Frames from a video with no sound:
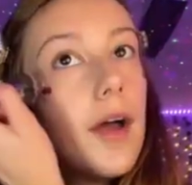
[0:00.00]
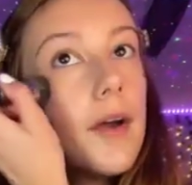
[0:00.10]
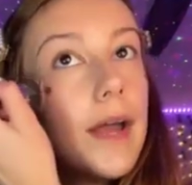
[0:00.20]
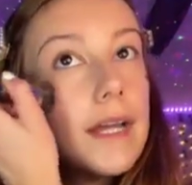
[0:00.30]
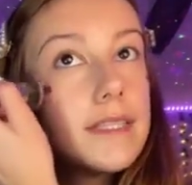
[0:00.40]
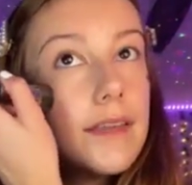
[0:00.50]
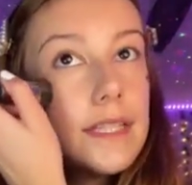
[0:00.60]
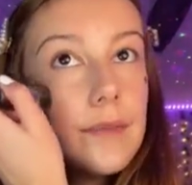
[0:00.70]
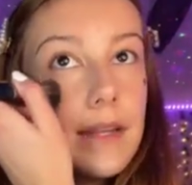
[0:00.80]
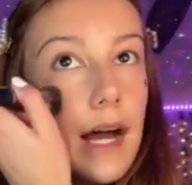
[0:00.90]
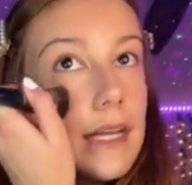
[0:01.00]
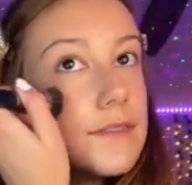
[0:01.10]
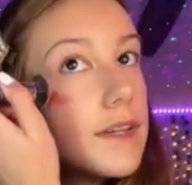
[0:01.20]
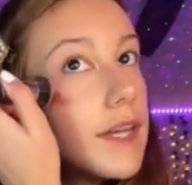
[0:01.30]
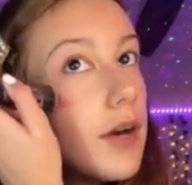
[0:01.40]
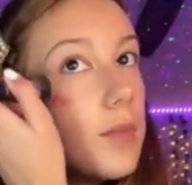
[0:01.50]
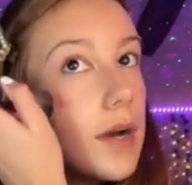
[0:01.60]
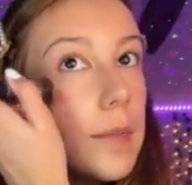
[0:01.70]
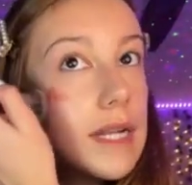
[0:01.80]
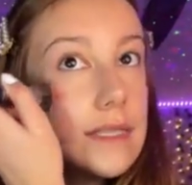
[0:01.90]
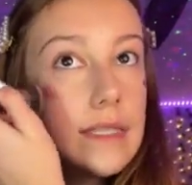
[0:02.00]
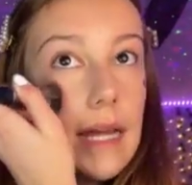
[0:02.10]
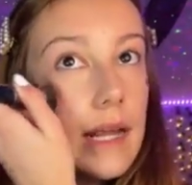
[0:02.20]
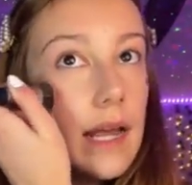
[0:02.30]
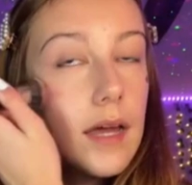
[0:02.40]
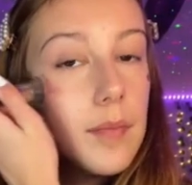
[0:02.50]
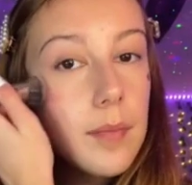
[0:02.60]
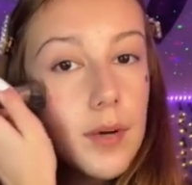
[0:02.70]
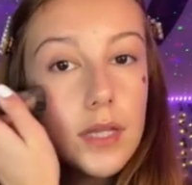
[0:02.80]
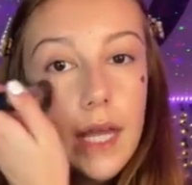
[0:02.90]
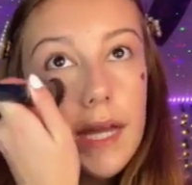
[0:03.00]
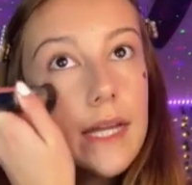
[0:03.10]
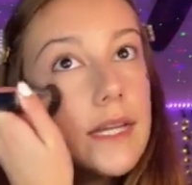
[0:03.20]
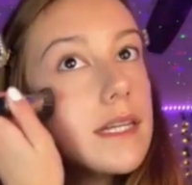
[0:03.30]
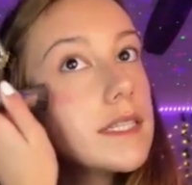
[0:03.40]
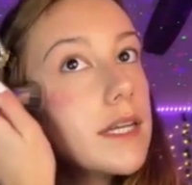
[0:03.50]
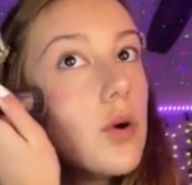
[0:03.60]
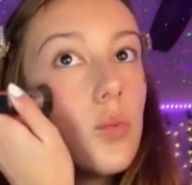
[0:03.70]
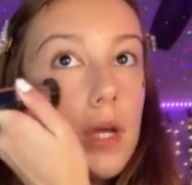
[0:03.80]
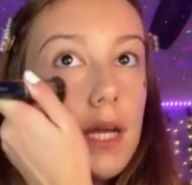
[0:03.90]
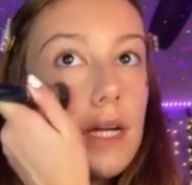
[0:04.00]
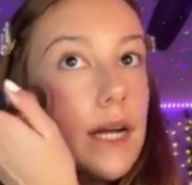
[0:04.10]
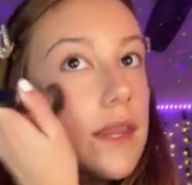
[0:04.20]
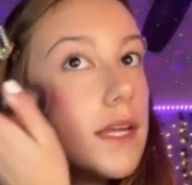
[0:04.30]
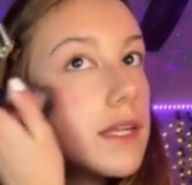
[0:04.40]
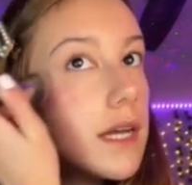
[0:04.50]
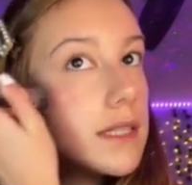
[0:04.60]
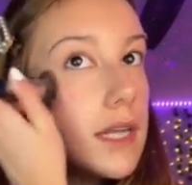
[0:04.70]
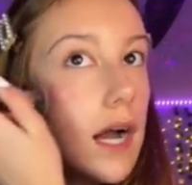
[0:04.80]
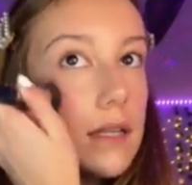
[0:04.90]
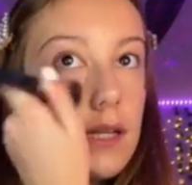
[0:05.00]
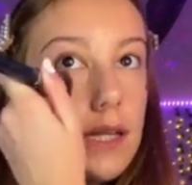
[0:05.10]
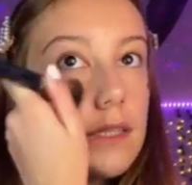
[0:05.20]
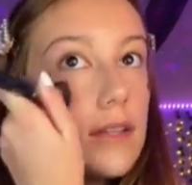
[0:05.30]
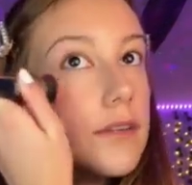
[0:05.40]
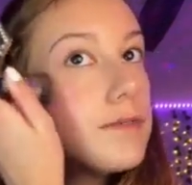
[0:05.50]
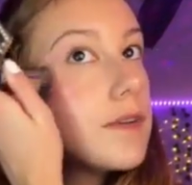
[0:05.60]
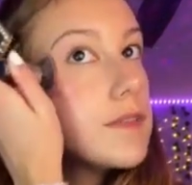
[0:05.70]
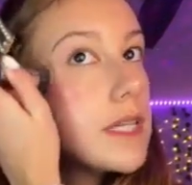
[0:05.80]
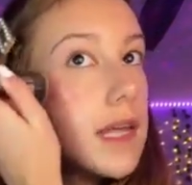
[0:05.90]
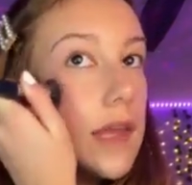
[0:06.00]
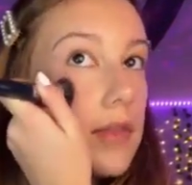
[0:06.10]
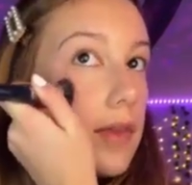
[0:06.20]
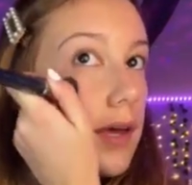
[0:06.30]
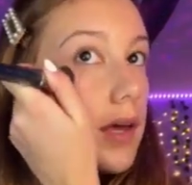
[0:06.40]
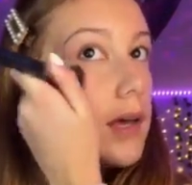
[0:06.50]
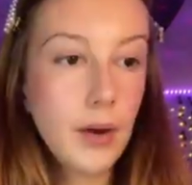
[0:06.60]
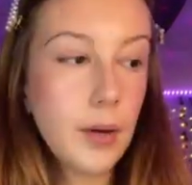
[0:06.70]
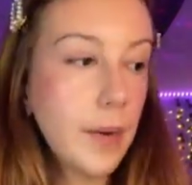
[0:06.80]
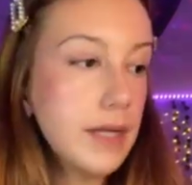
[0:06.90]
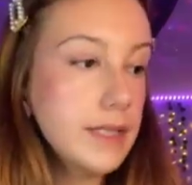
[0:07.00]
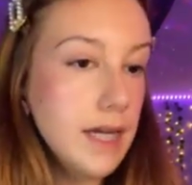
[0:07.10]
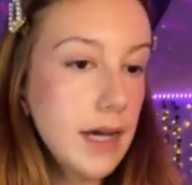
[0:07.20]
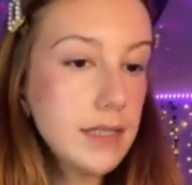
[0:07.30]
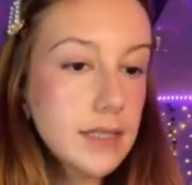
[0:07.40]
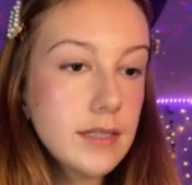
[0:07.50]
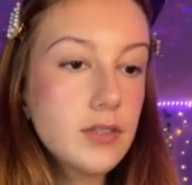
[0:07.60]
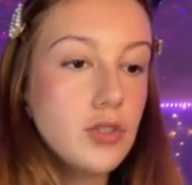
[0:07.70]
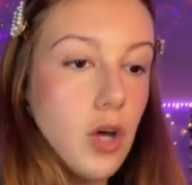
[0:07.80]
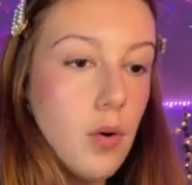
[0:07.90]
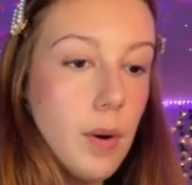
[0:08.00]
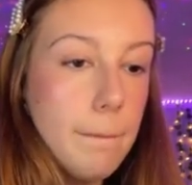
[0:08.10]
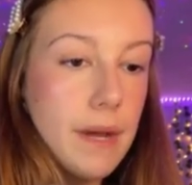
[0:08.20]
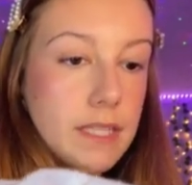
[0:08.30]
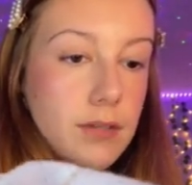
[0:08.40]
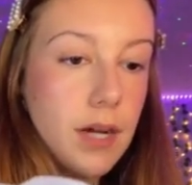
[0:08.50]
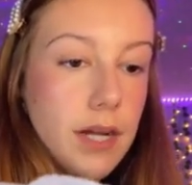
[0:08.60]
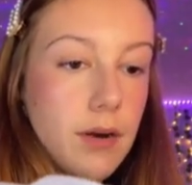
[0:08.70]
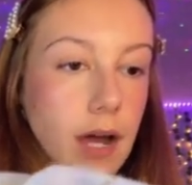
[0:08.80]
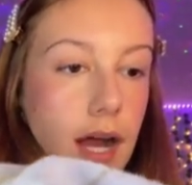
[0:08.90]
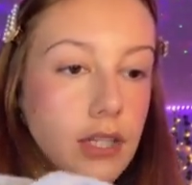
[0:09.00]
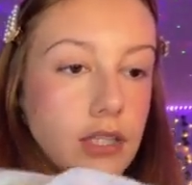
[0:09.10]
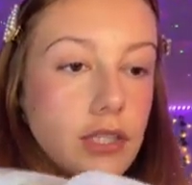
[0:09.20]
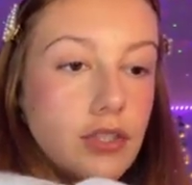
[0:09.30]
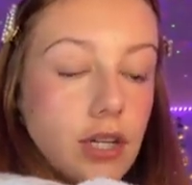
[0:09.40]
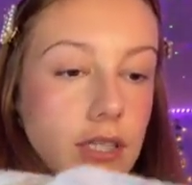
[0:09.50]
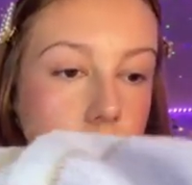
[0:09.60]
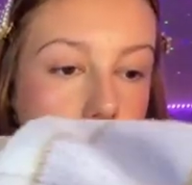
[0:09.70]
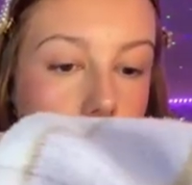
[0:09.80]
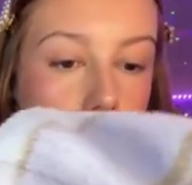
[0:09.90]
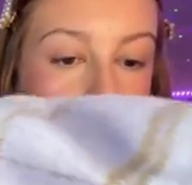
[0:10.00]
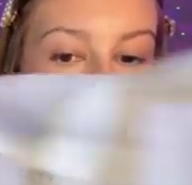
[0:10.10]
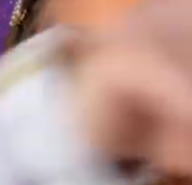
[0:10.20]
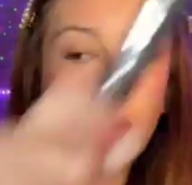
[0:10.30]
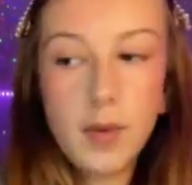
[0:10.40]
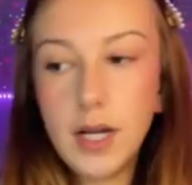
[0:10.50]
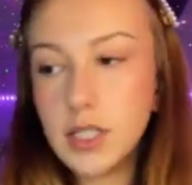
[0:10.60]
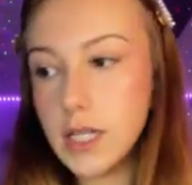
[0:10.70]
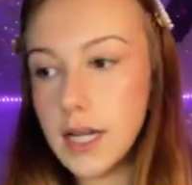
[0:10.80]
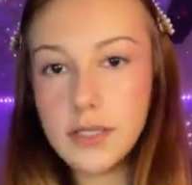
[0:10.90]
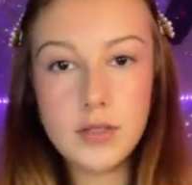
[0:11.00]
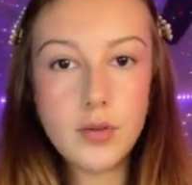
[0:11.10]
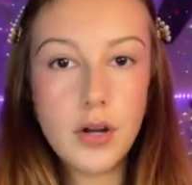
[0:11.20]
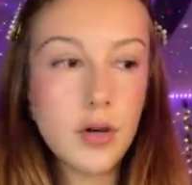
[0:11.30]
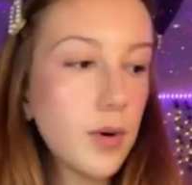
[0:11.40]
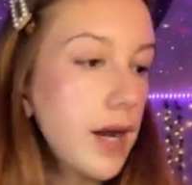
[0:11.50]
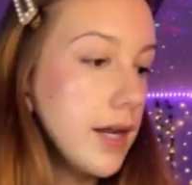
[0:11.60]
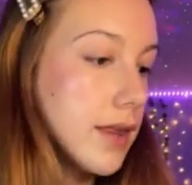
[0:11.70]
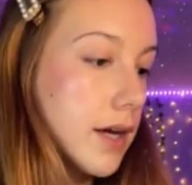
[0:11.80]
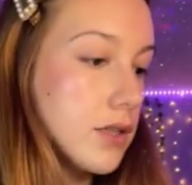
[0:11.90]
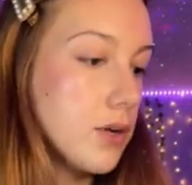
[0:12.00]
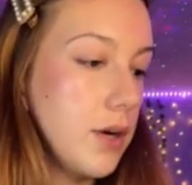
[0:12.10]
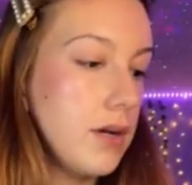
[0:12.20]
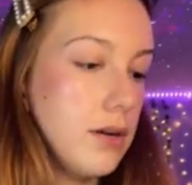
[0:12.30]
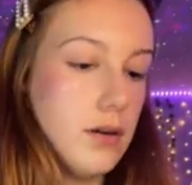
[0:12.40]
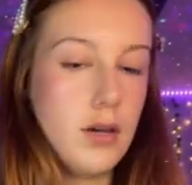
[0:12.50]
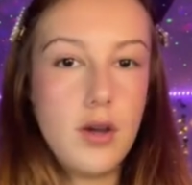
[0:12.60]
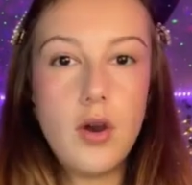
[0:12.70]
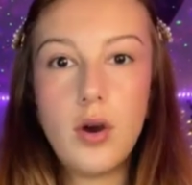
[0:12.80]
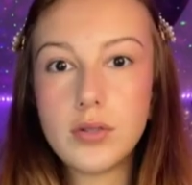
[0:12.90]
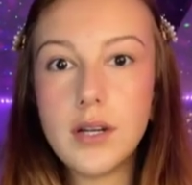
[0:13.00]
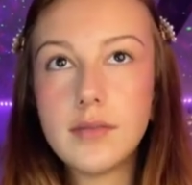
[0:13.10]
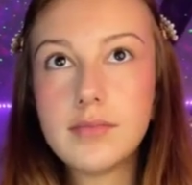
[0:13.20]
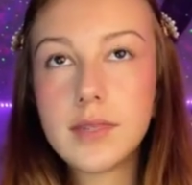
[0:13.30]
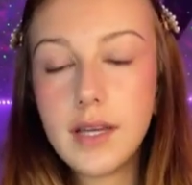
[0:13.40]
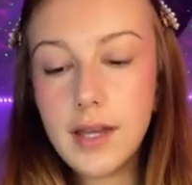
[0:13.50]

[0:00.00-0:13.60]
Okay, I said this in my last video, but I'm gonna say it again. My birthday is in a week, I think, exactly. It's on the 15th. Okay, my desk is so messy right now, and it actually stresses me out so much. Like, I do not know where anything is. Oh, wait. Hold on.